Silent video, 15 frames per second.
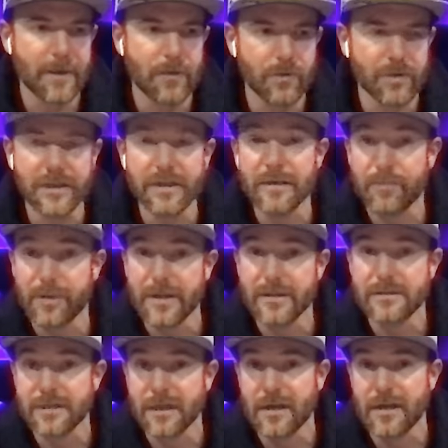it really
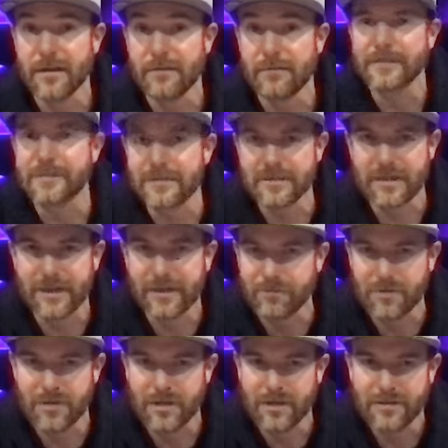depends on it's like
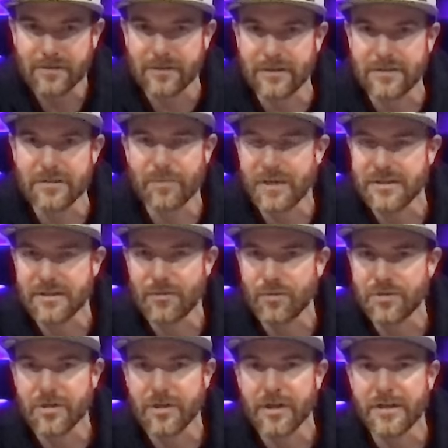well it depends on
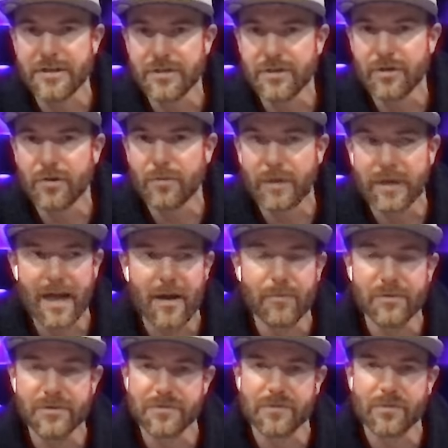what you're going to do and how
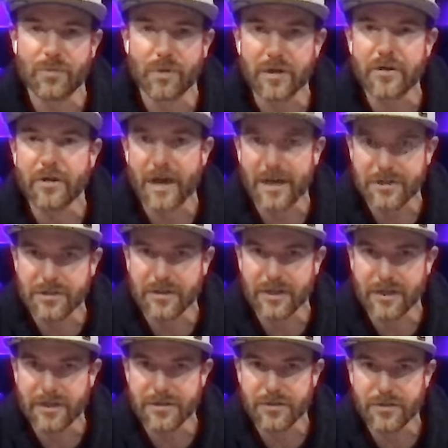much of the work you're actually
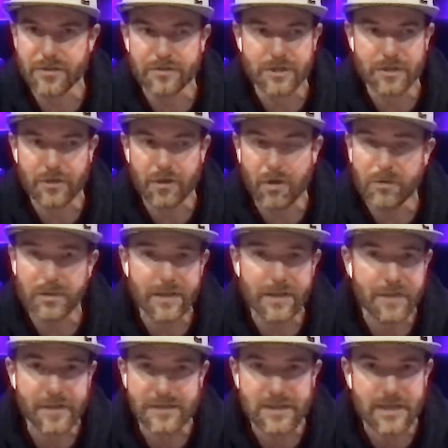going to do so the only
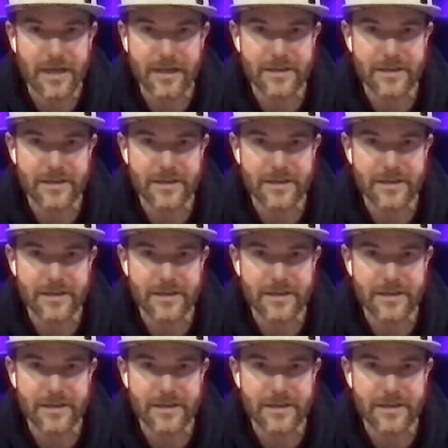things that i